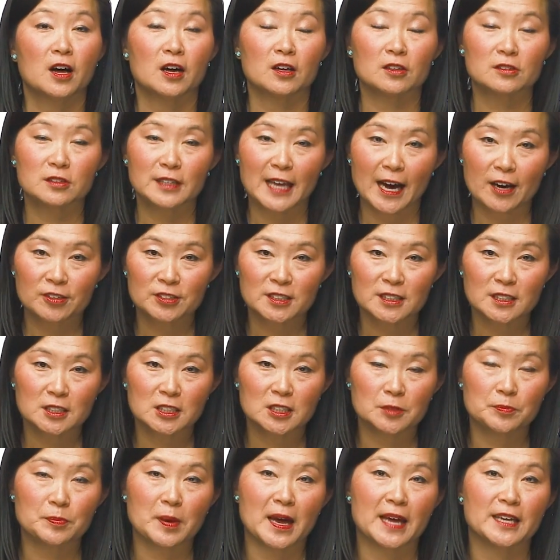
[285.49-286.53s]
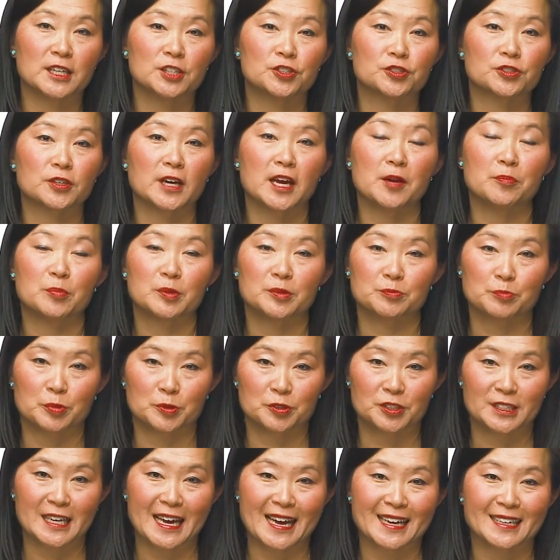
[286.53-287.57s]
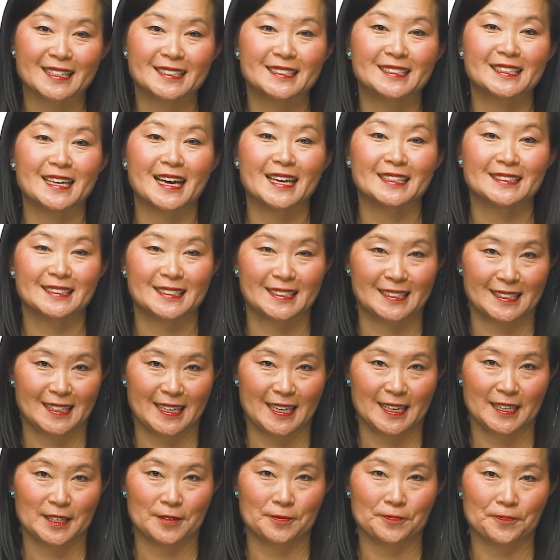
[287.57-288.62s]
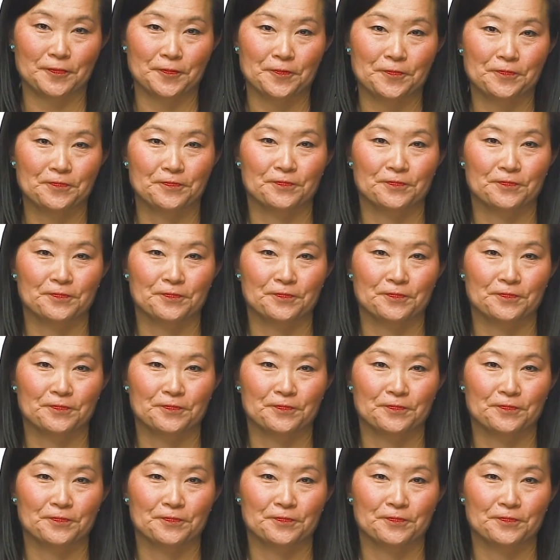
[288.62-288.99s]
allows it to penetrate but protects that skin.